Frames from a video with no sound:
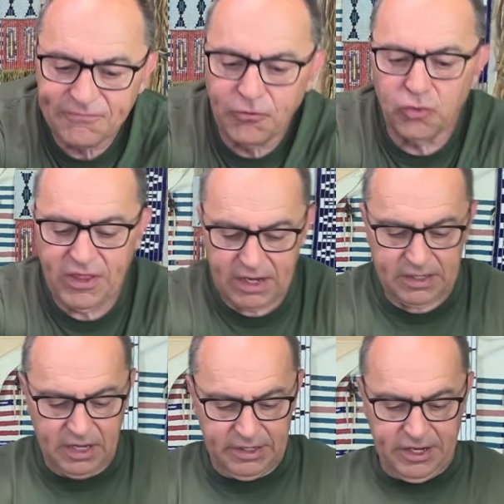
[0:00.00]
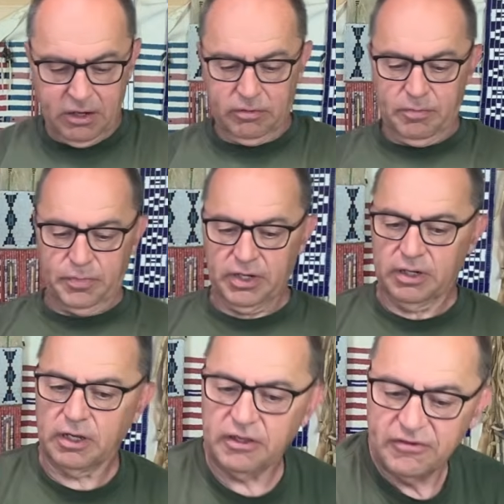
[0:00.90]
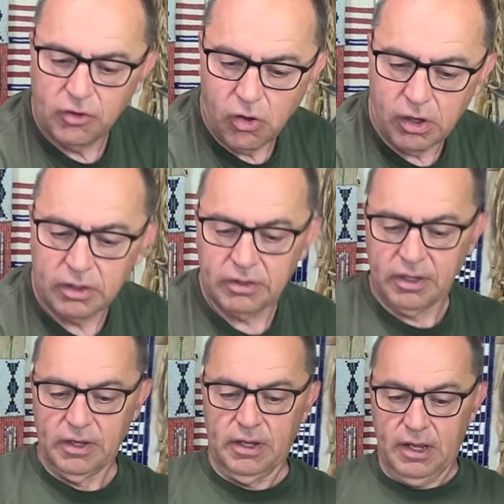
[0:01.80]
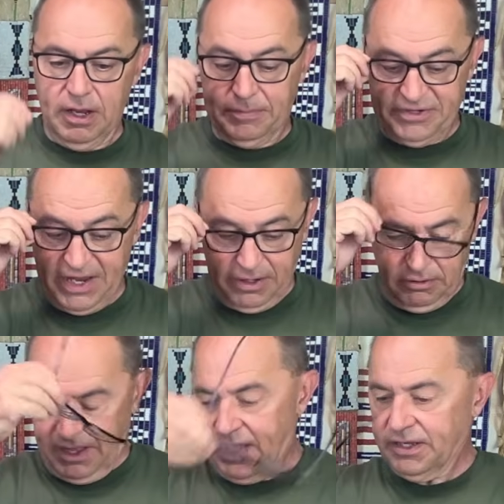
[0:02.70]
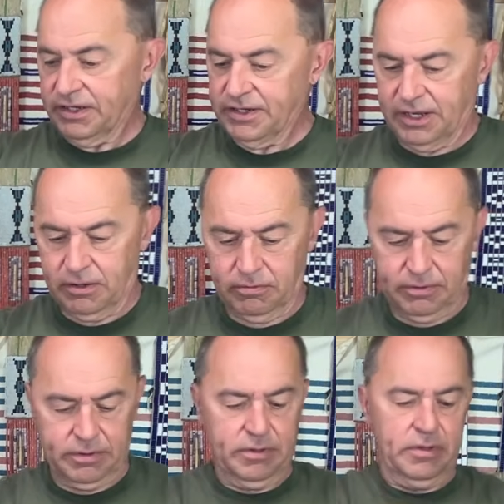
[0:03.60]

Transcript: fold that guy down, but nice long tail hanging down.